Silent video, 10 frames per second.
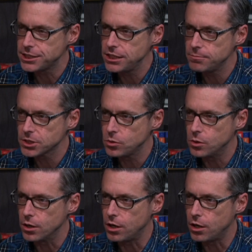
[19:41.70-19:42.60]
team
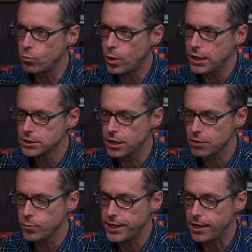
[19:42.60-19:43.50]
score on
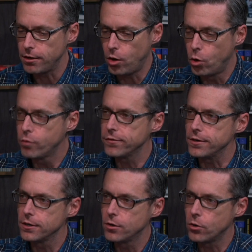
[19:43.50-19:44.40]
wildcard weekend,
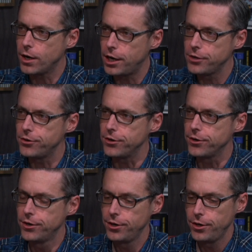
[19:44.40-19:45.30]
over or
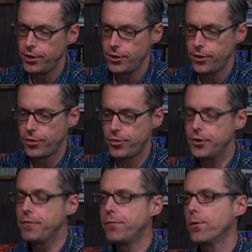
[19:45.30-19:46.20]
under
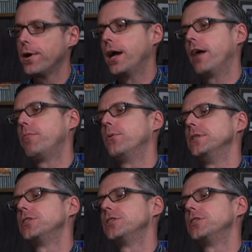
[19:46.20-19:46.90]
34.5 points,